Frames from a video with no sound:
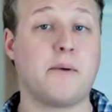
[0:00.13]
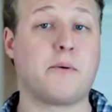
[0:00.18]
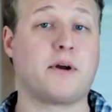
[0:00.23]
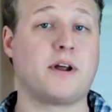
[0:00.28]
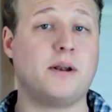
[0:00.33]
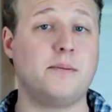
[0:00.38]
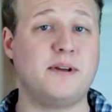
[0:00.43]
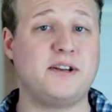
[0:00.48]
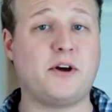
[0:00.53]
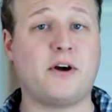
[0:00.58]
we're
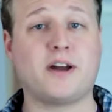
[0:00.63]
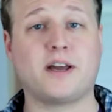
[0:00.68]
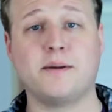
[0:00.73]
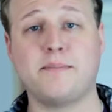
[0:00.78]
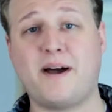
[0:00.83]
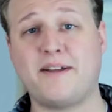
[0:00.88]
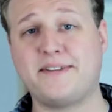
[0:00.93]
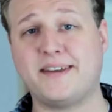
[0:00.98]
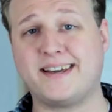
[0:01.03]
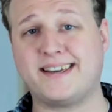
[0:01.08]
going to be talking
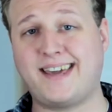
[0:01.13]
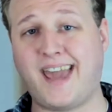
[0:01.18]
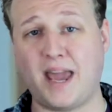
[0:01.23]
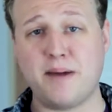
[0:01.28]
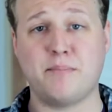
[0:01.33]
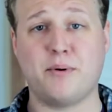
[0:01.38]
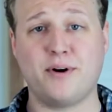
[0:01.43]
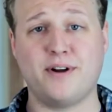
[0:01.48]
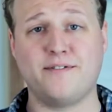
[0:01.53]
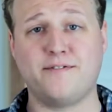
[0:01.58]
about the
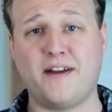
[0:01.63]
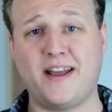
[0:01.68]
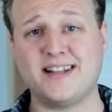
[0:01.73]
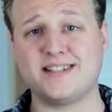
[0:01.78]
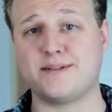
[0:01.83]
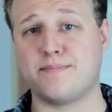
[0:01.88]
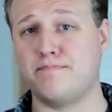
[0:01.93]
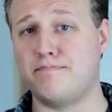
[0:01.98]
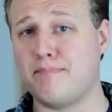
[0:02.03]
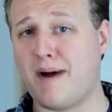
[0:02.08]
Game Boy
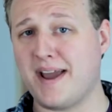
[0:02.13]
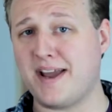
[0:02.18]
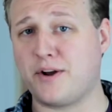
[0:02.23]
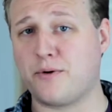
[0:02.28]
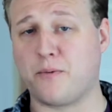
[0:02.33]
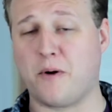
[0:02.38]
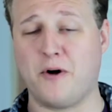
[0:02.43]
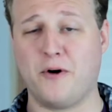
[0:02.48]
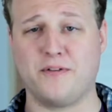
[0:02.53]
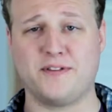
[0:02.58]
Advance
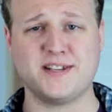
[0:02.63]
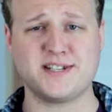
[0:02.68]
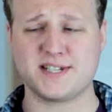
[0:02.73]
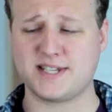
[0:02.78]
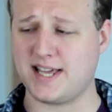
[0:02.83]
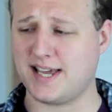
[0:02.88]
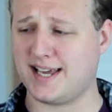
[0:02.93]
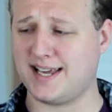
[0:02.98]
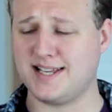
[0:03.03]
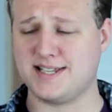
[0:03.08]
Micro. This
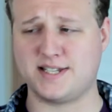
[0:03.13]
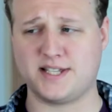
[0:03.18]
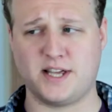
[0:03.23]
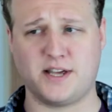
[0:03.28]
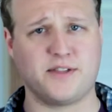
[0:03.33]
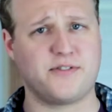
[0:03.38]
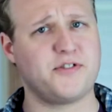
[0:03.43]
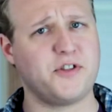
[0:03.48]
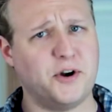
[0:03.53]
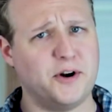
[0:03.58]
thing is
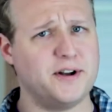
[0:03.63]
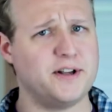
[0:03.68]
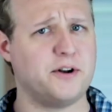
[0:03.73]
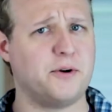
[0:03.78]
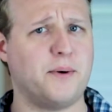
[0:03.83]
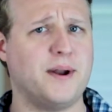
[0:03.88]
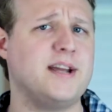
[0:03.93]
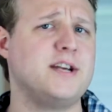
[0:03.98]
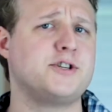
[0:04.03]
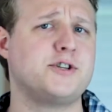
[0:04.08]
the third
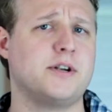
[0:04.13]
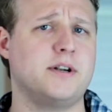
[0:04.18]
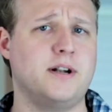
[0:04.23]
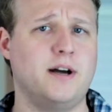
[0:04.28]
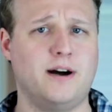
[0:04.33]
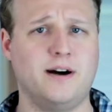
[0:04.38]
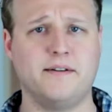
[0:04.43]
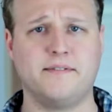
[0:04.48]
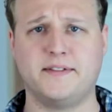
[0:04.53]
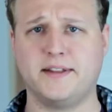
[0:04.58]
iteration
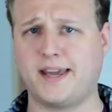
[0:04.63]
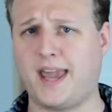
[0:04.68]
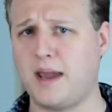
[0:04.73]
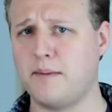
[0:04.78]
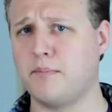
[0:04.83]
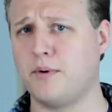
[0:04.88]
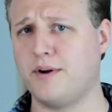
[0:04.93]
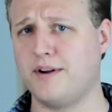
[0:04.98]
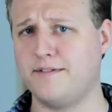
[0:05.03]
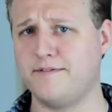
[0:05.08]
of the
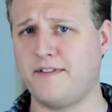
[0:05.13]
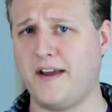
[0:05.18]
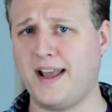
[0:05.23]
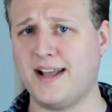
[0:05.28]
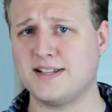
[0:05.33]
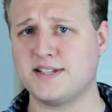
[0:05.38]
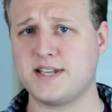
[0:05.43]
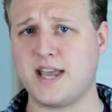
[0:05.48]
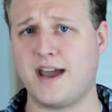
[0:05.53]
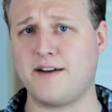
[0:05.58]
Game Boy
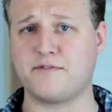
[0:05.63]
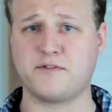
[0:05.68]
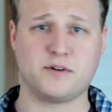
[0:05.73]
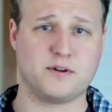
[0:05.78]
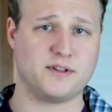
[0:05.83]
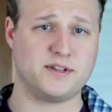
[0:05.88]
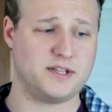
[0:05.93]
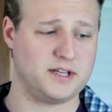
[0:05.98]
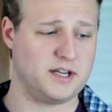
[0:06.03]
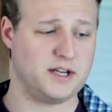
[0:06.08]
Advance
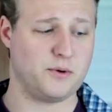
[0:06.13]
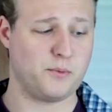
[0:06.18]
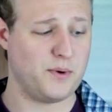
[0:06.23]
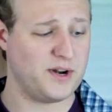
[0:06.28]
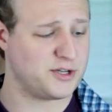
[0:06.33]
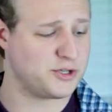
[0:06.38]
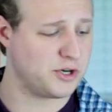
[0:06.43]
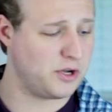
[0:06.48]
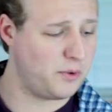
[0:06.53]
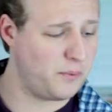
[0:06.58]
after the
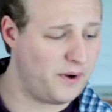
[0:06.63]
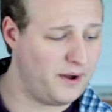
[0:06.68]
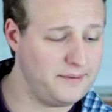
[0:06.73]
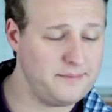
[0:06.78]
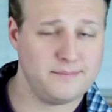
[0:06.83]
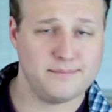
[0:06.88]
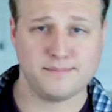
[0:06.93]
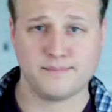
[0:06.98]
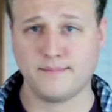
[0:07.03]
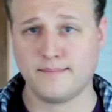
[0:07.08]
original
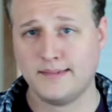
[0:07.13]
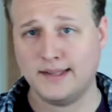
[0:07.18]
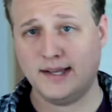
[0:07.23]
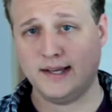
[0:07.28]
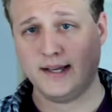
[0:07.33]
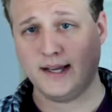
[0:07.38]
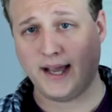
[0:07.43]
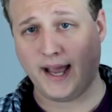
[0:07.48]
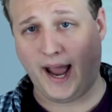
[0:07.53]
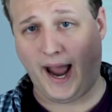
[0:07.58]
one.
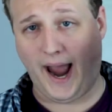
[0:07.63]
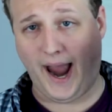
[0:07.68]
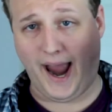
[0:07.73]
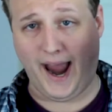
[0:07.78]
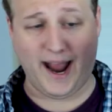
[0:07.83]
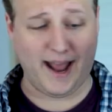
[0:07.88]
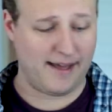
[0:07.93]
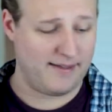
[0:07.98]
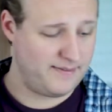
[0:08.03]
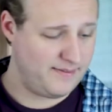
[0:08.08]

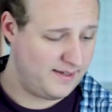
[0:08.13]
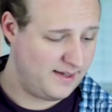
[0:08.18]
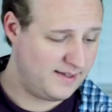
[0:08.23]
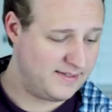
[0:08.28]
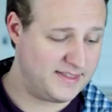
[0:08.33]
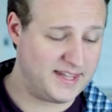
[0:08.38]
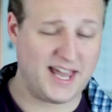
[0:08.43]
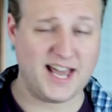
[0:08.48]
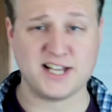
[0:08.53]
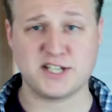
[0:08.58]
And
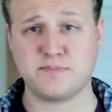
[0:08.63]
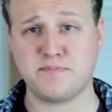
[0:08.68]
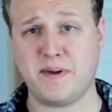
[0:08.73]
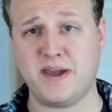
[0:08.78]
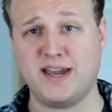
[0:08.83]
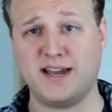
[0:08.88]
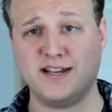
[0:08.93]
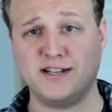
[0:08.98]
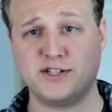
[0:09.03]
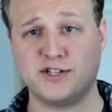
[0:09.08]
the
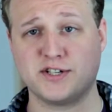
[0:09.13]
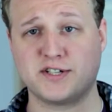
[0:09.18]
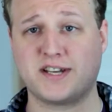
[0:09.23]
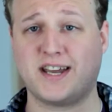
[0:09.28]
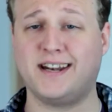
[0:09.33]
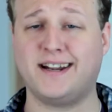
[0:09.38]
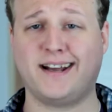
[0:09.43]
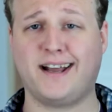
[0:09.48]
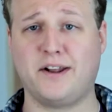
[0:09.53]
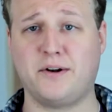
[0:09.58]
SP, just
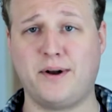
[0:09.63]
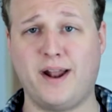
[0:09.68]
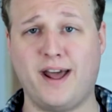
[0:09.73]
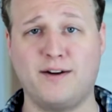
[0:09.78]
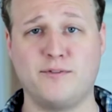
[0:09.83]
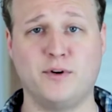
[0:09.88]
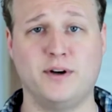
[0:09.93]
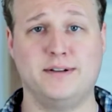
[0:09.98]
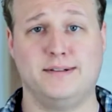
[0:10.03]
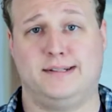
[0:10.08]
kidding, I don't
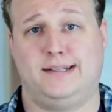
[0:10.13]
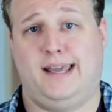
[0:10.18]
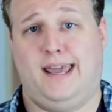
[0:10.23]
have one.